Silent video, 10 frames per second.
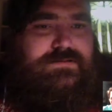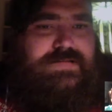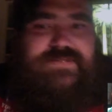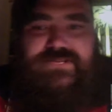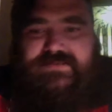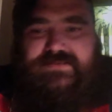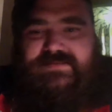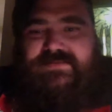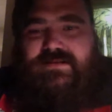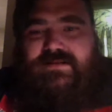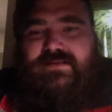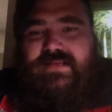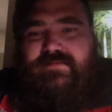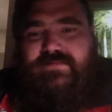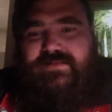Legends on
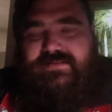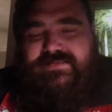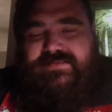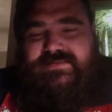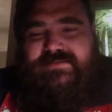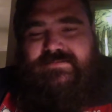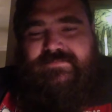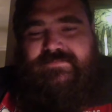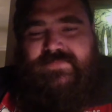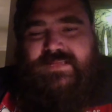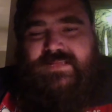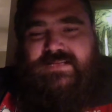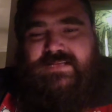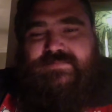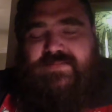Netflix.
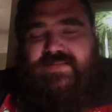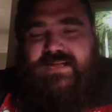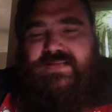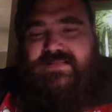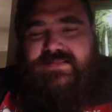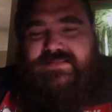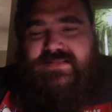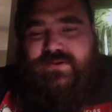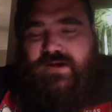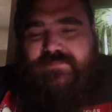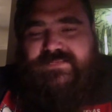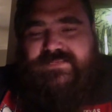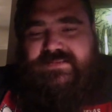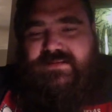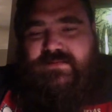It's by the guy that did the
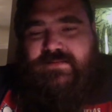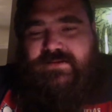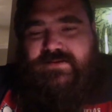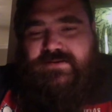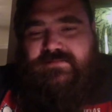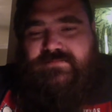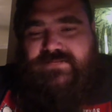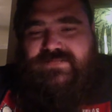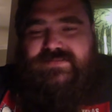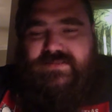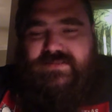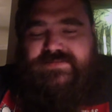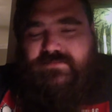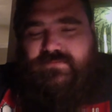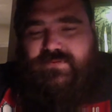Cropsey documentary, which is
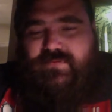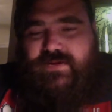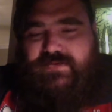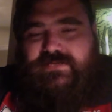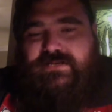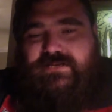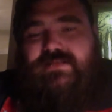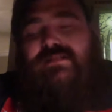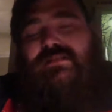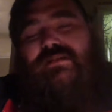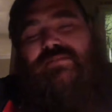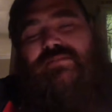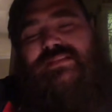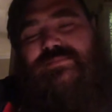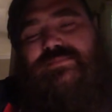also worth watching.
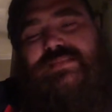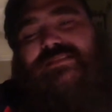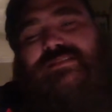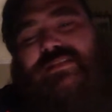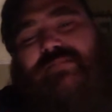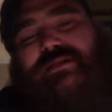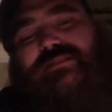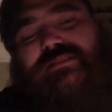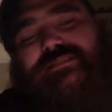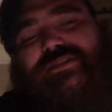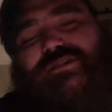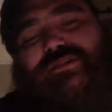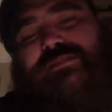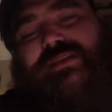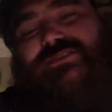But it's basically about these
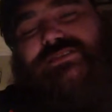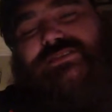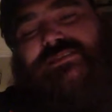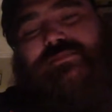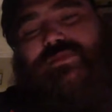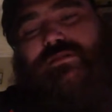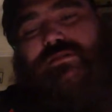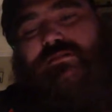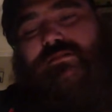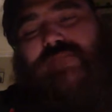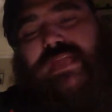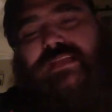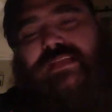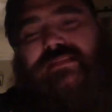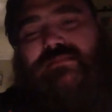urban legends that were
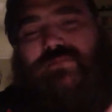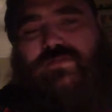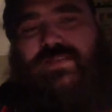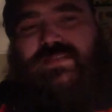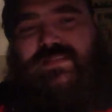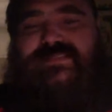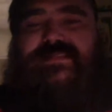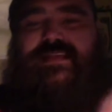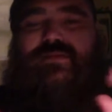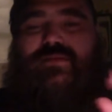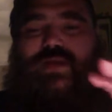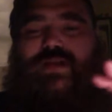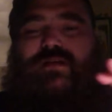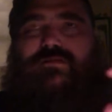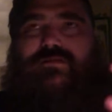made into movies and
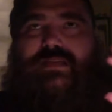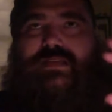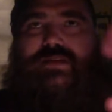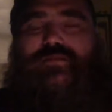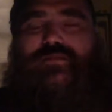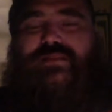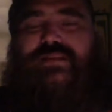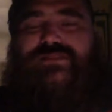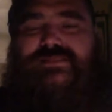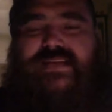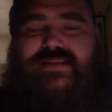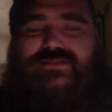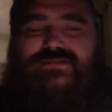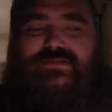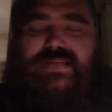where the urban legends
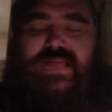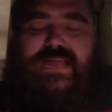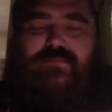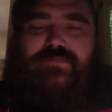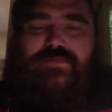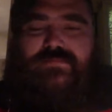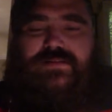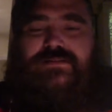actually came from.